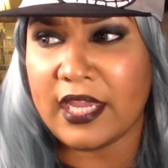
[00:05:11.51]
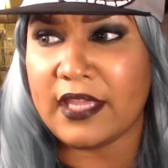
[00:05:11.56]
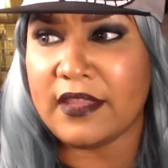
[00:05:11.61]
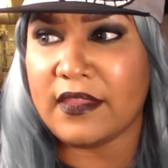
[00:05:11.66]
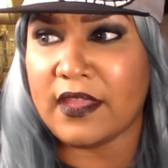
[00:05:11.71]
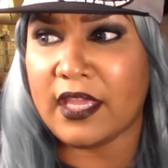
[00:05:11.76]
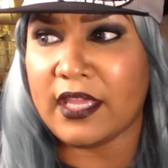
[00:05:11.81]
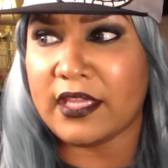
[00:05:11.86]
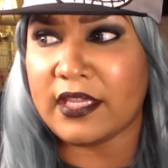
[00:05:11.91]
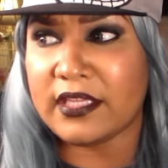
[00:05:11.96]

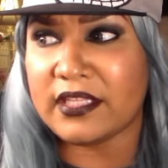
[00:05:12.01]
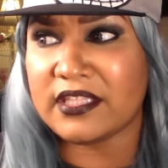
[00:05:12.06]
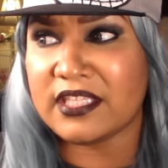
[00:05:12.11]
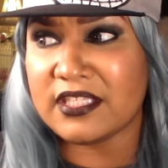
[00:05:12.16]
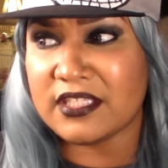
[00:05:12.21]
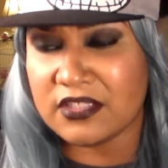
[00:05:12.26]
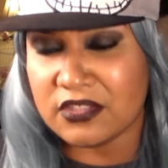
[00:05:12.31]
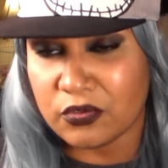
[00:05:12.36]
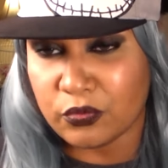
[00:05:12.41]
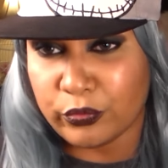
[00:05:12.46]
and that
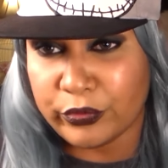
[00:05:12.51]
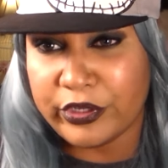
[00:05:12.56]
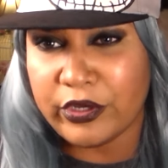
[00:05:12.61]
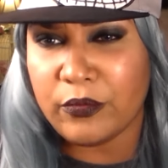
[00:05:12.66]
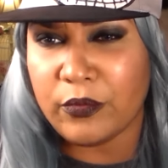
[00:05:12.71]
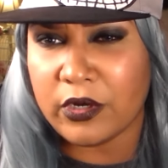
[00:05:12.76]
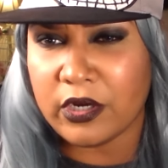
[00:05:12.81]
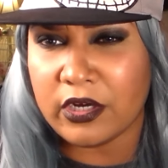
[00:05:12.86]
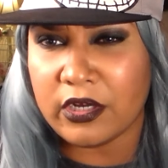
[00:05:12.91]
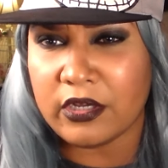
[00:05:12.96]
this is the
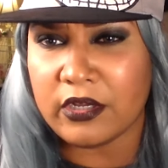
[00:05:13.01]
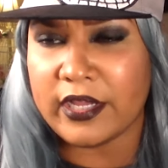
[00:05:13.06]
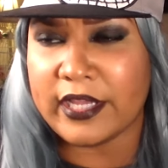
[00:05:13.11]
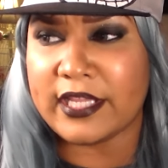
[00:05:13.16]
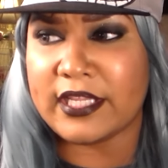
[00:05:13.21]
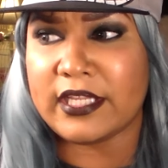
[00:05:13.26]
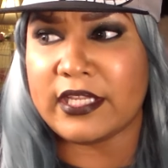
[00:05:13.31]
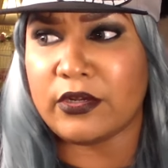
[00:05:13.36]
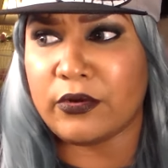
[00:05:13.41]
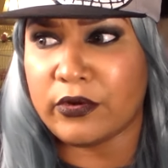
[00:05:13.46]
real world
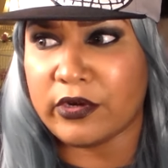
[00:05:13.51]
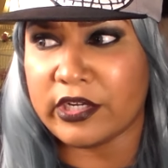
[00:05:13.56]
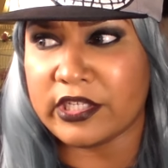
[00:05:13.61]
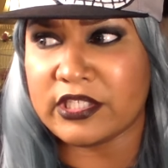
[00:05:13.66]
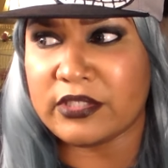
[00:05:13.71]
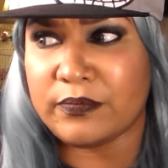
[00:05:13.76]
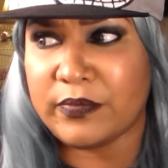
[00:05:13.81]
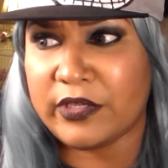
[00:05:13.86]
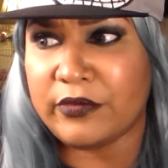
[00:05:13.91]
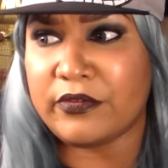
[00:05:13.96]
and in
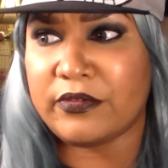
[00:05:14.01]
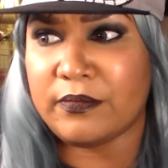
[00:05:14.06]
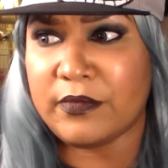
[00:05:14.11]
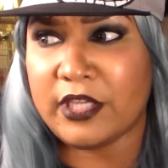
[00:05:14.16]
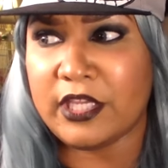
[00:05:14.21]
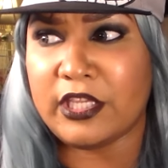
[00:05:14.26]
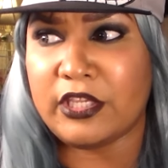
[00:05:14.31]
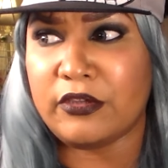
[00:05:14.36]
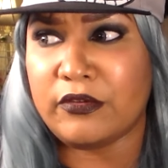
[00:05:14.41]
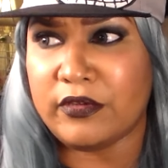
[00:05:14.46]
order to be with
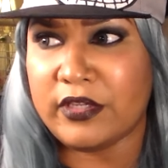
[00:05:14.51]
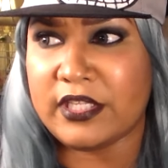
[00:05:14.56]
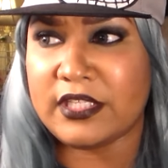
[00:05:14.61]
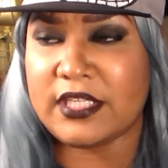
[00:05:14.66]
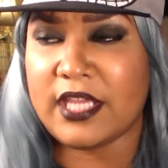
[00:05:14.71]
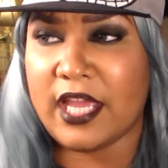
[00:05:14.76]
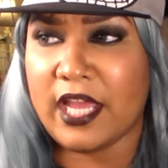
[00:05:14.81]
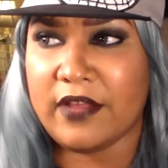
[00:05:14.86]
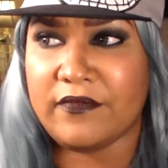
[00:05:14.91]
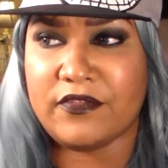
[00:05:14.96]
me you
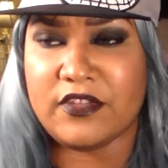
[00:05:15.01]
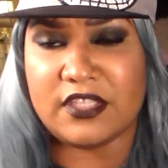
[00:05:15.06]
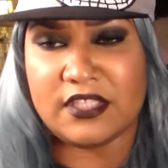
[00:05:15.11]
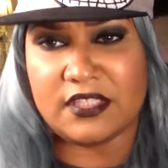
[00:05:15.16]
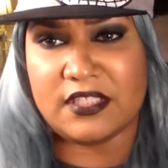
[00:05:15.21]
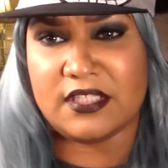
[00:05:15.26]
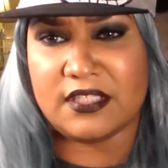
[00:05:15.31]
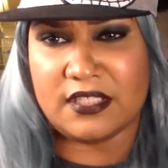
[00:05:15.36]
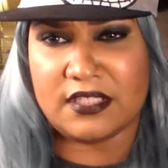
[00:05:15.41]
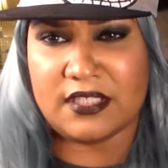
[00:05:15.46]
need to have
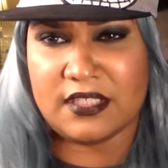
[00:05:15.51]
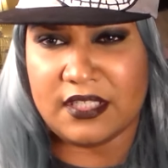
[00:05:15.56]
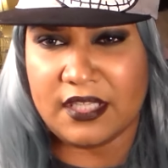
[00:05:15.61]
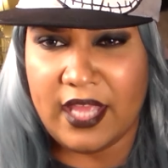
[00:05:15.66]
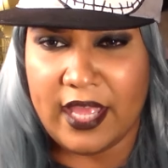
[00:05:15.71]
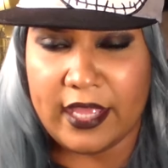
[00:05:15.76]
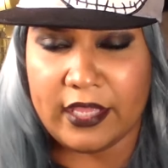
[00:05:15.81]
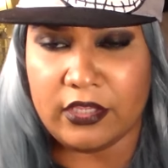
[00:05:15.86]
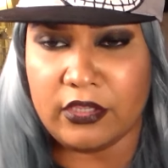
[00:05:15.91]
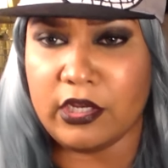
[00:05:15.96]
this this, this
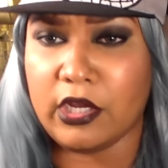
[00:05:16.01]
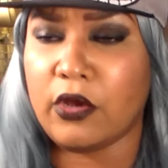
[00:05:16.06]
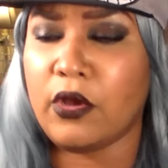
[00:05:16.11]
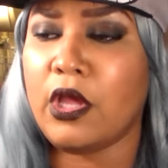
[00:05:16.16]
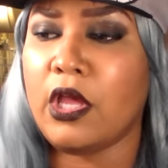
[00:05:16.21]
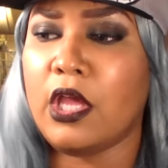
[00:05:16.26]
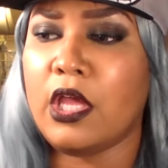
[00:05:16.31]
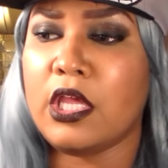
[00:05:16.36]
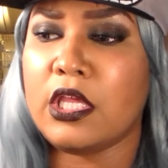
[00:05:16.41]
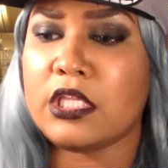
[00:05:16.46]
and that you know
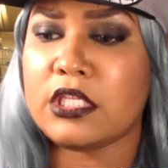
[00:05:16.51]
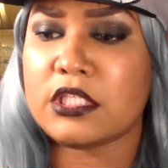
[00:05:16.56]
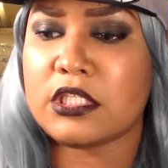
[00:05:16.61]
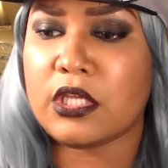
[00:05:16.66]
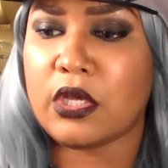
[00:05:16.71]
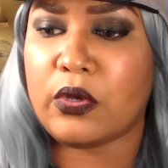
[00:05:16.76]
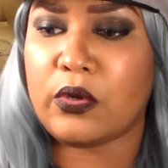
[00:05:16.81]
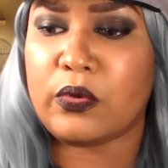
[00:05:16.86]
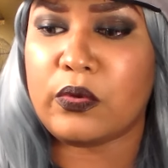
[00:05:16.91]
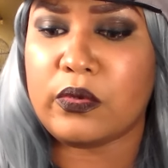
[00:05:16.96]

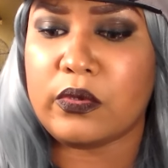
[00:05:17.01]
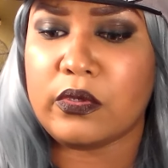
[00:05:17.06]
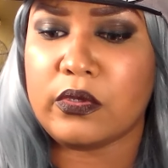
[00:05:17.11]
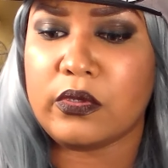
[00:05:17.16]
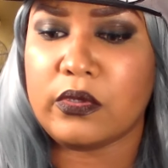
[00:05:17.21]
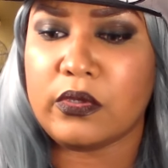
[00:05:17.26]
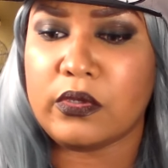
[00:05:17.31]
so